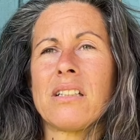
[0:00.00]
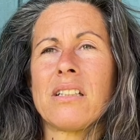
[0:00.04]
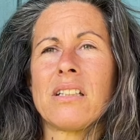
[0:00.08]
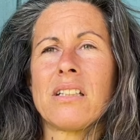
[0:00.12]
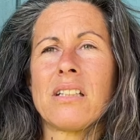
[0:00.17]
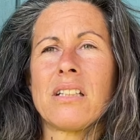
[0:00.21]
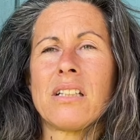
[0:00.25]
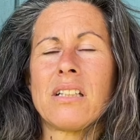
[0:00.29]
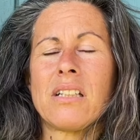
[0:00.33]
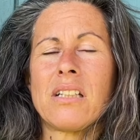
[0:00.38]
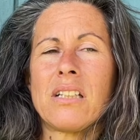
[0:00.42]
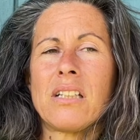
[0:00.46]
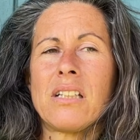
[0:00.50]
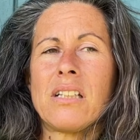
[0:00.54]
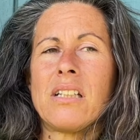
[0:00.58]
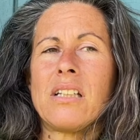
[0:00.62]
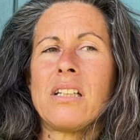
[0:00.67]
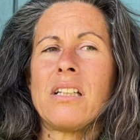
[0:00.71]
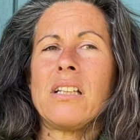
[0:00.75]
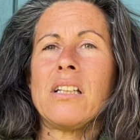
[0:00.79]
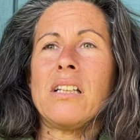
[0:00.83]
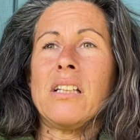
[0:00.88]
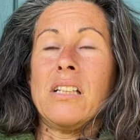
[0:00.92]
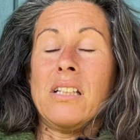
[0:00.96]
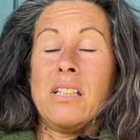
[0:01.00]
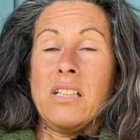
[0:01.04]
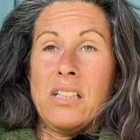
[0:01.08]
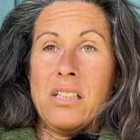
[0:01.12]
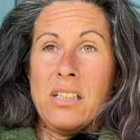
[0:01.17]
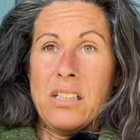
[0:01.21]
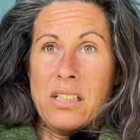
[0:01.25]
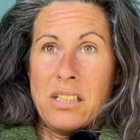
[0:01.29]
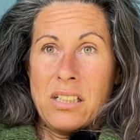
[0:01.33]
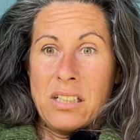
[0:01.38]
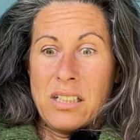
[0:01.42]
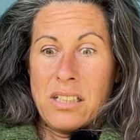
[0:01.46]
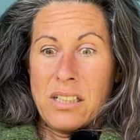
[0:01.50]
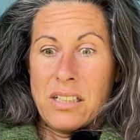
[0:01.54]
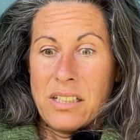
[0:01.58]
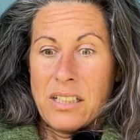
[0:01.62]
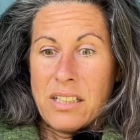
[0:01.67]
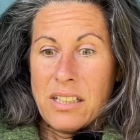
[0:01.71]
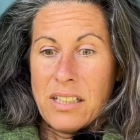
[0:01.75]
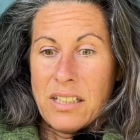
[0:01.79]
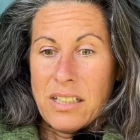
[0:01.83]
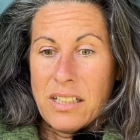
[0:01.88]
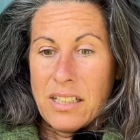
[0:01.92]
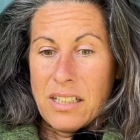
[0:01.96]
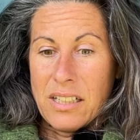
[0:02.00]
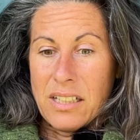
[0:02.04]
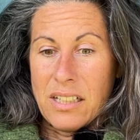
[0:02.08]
No one is speaking in this clip.